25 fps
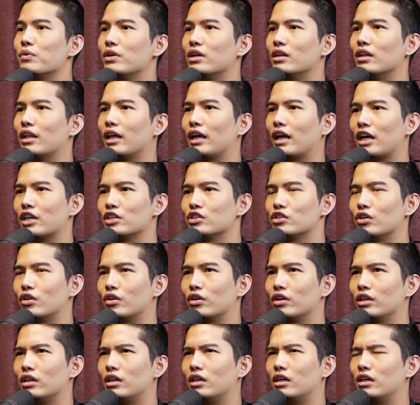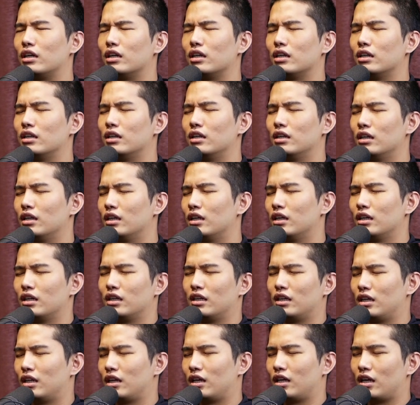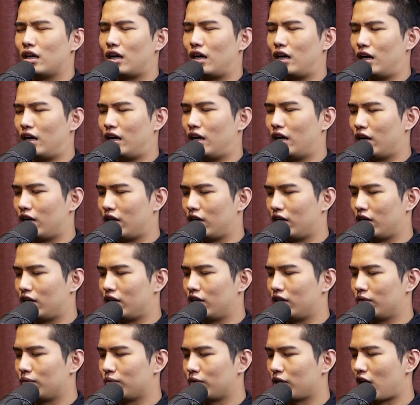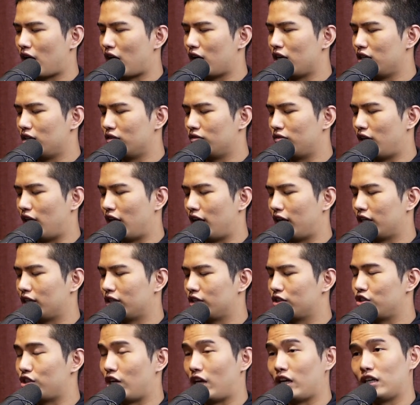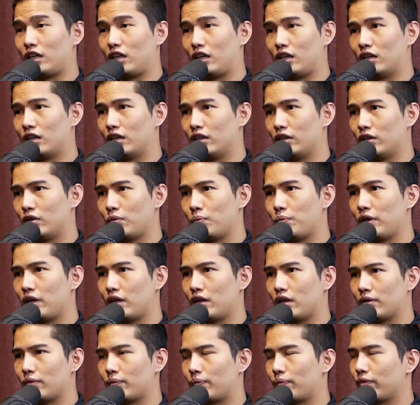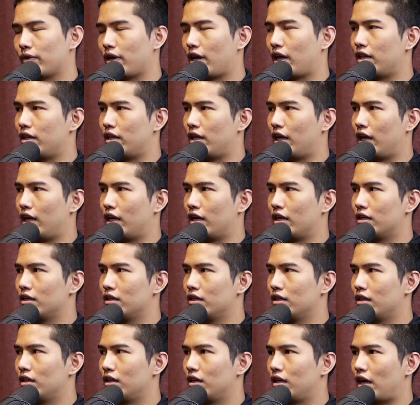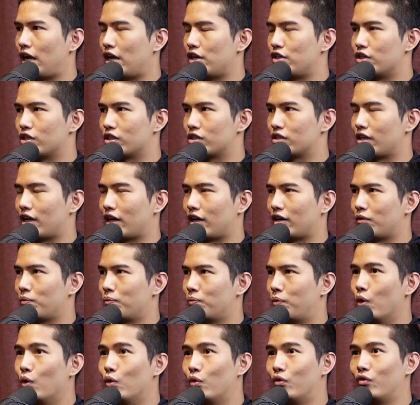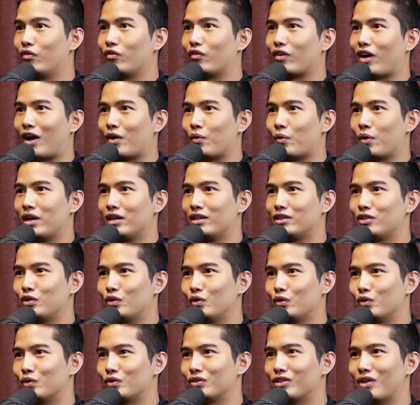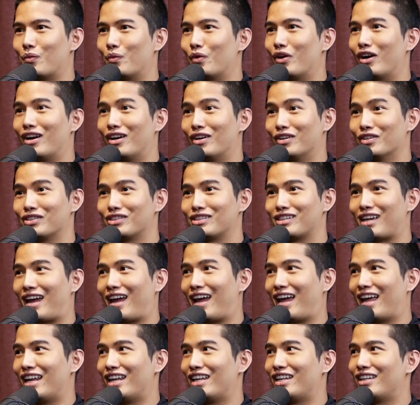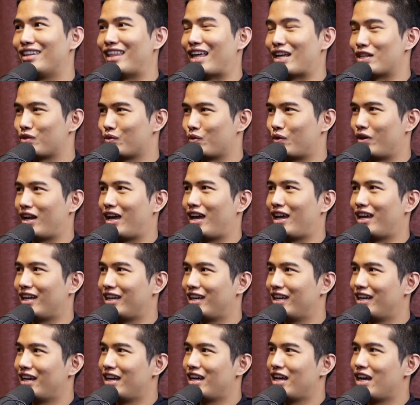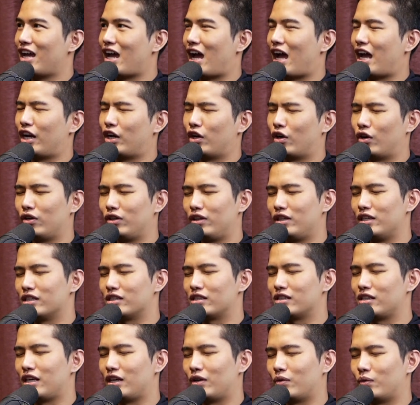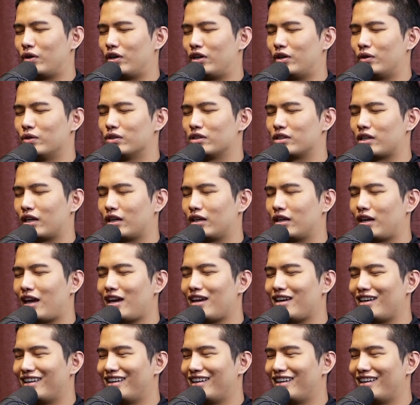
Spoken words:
Like I started kind of like shaking a little bit, and then it just like poof, I went to somewhere else. And that's when I heard this thing where it was like, hey,